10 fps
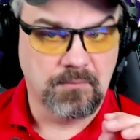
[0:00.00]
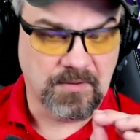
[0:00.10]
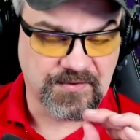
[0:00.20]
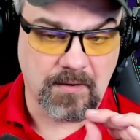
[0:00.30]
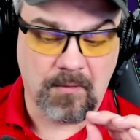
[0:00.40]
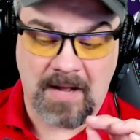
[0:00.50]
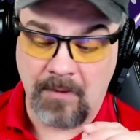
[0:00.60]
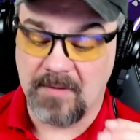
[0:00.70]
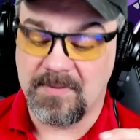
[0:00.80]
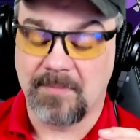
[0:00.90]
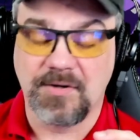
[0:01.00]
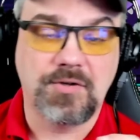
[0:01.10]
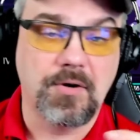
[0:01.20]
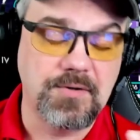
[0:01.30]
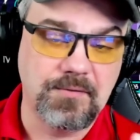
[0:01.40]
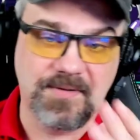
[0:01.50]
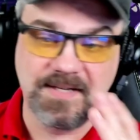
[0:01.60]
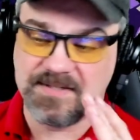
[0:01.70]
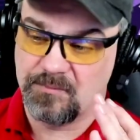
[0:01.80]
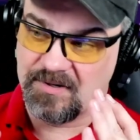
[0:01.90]
So I want to be able to show you
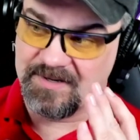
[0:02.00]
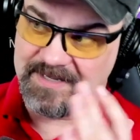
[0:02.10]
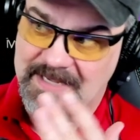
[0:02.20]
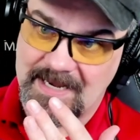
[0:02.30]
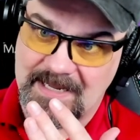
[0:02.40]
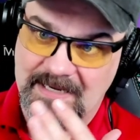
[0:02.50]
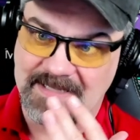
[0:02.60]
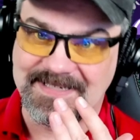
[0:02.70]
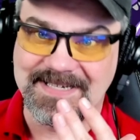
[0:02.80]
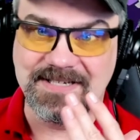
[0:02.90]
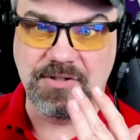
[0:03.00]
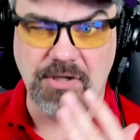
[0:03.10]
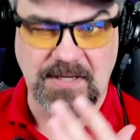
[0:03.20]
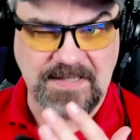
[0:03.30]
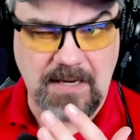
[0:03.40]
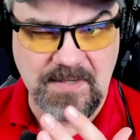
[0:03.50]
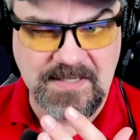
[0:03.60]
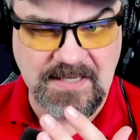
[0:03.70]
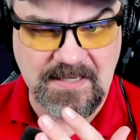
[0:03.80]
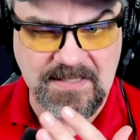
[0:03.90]
this and we're going to get in and see just how
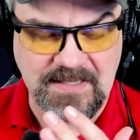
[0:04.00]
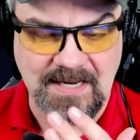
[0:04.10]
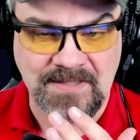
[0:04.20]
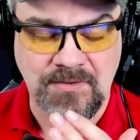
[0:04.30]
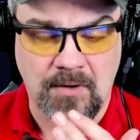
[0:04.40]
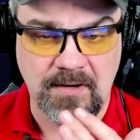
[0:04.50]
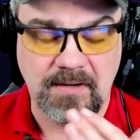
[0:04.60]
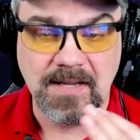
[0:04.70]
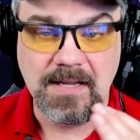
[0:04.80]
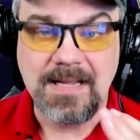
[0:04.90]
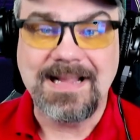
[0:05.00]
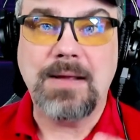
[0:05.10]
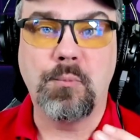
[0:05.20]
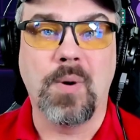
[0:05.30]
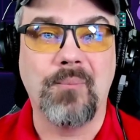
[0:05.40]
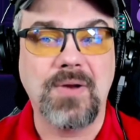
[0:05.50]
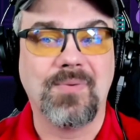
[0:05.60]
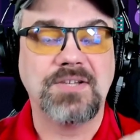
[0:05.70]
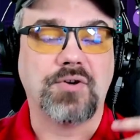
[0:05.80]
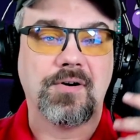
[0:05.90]
easy it is to get started. When we
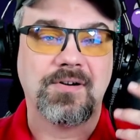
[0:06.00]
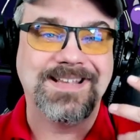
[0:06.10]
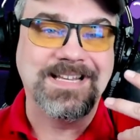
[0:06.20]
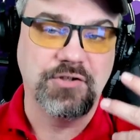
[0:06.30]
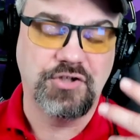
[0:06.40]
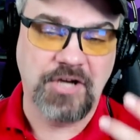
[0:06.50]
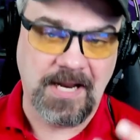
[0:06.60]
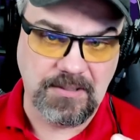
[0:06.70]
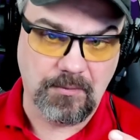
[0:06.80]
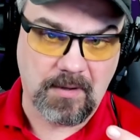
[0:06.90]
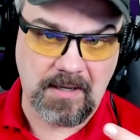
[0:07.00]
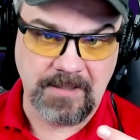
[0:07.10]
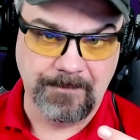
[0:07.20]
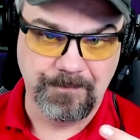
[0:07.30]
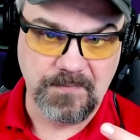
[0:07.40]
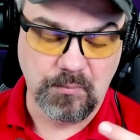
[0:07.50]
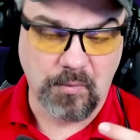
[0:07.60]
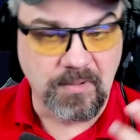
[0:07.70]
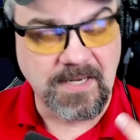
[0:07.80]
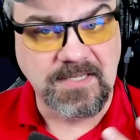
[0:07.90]
return in January,
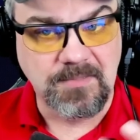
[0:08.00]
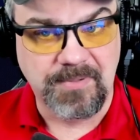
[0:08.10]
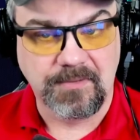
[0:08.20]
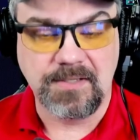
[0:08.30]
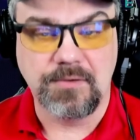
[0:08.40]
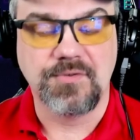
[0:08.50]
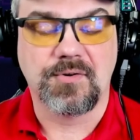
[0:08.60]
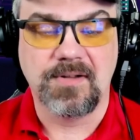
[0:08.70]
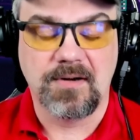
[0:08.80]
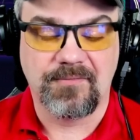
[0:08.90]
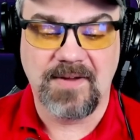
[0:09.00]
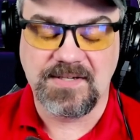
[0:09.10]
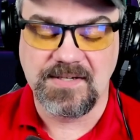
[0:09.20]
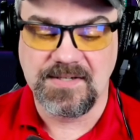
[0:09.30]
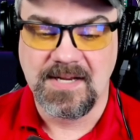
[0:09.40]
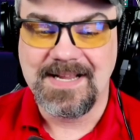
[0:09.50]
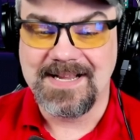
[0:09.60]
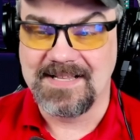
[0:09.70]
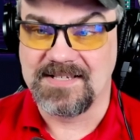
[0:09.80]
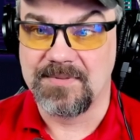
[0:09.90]
we'll get into building user interfaces
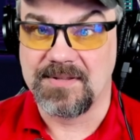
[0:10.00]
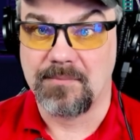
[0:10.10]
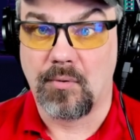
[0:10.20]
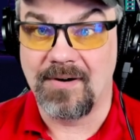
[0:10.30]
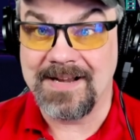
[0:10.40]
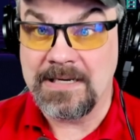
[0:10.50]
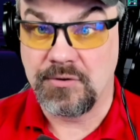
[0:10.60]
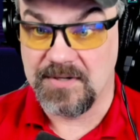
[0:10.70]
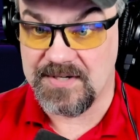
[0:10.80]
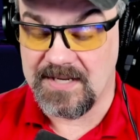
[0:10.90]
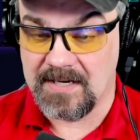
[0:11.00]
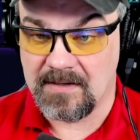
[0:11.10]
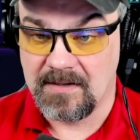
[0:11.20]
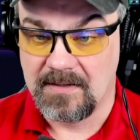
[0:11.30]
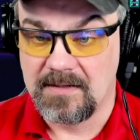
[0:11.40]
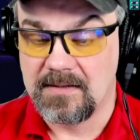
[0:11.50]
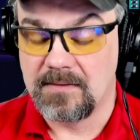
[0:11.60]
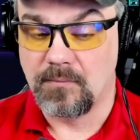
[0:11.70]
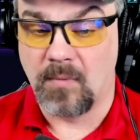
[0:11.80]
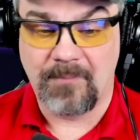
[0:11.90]
and some of the more interesting
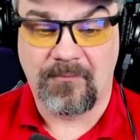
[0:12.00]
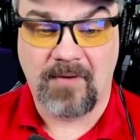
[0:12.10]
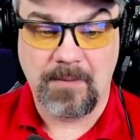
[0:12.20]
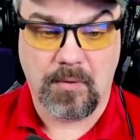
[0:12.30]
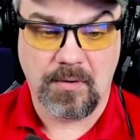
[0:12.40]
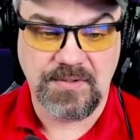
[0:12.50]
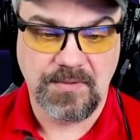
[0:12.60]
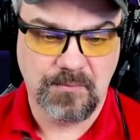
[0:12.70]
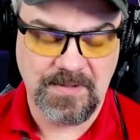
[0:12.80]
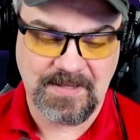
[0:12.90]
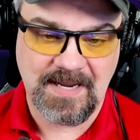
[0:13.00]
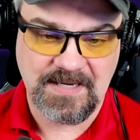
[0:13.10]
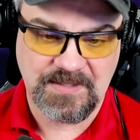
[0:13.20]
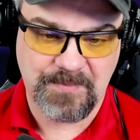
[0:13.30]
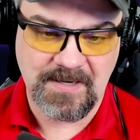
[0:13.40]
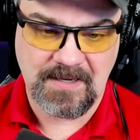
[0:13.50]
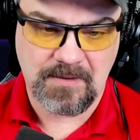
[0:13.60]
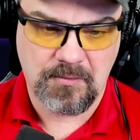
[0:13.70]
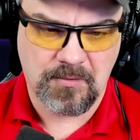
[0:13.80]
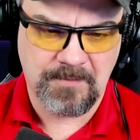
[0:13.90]
web frameworks with ASP.NET
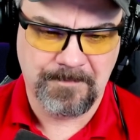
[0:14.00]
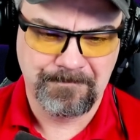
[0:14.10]
Core.